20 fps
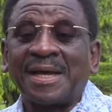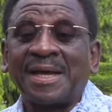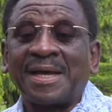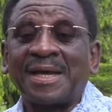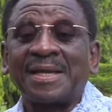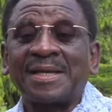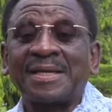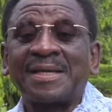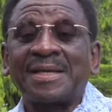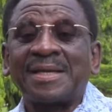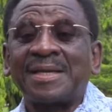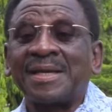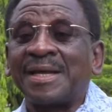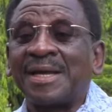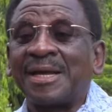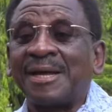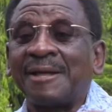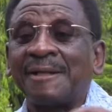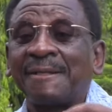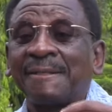And
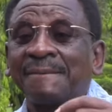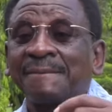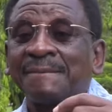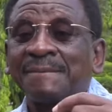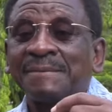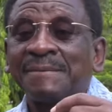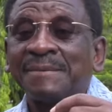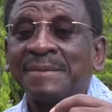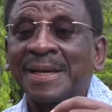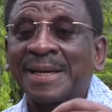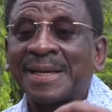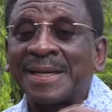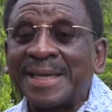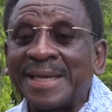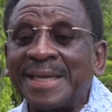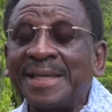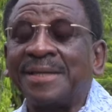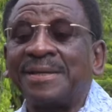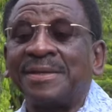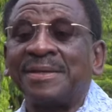uh,
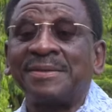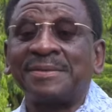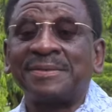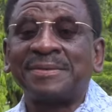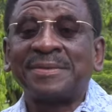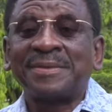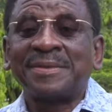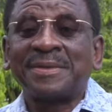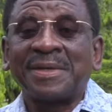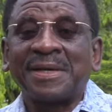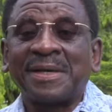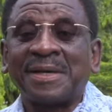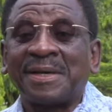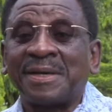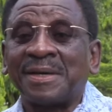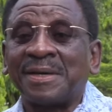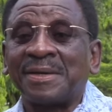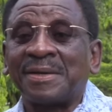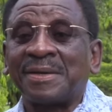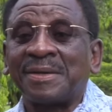again,
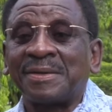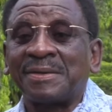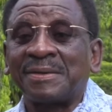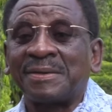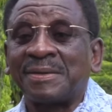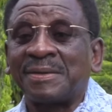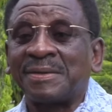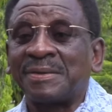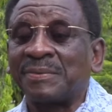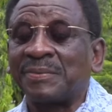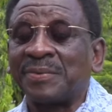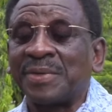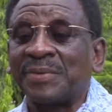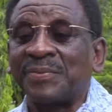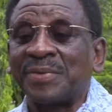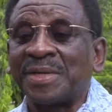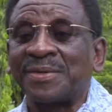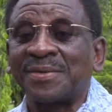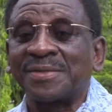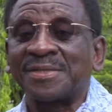uh, we,
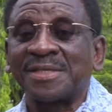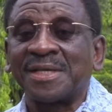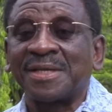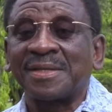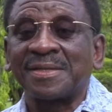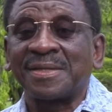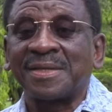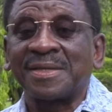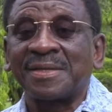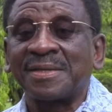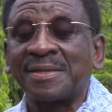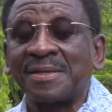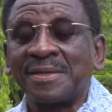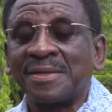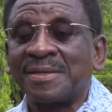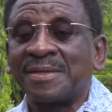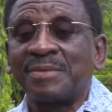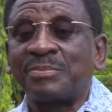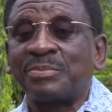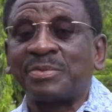we're not saying the,
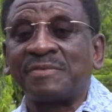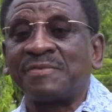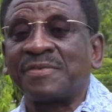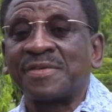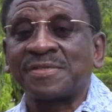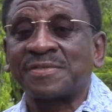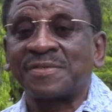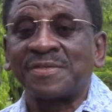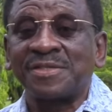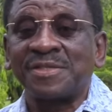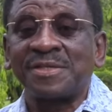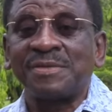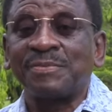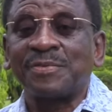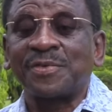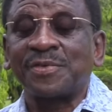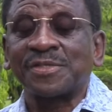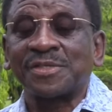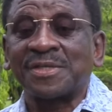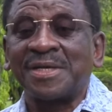the previous
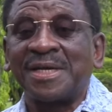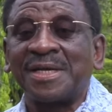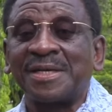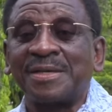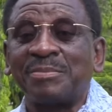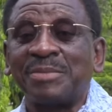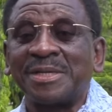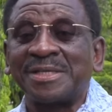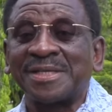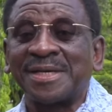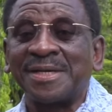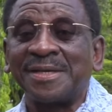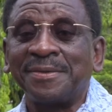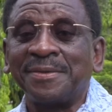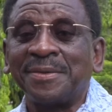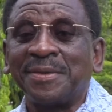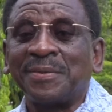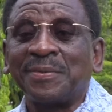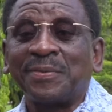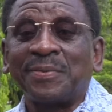regime was any better.
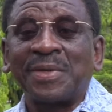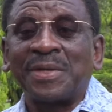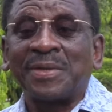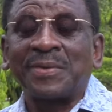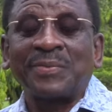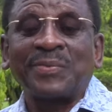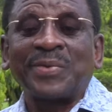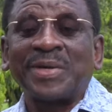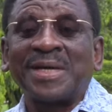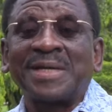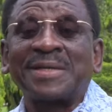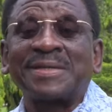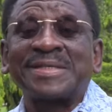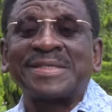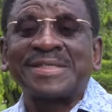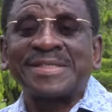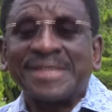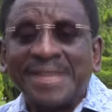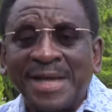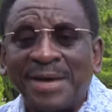We, we had
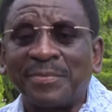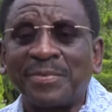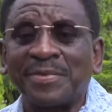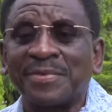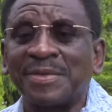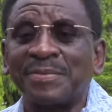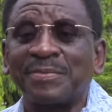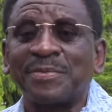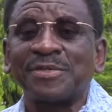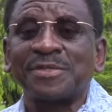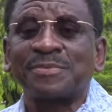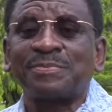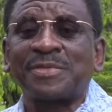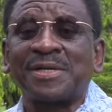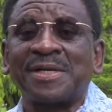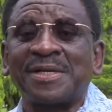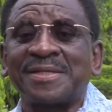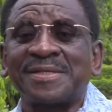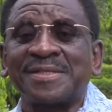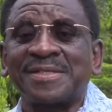some of the most
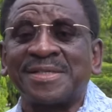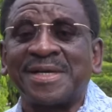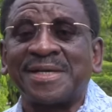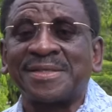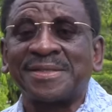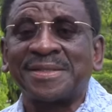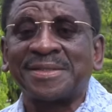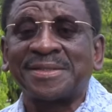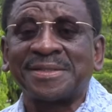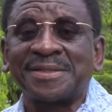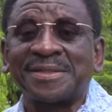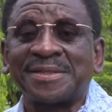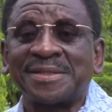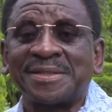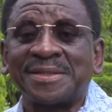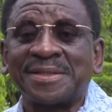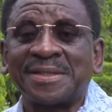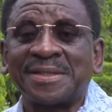brilliant judges,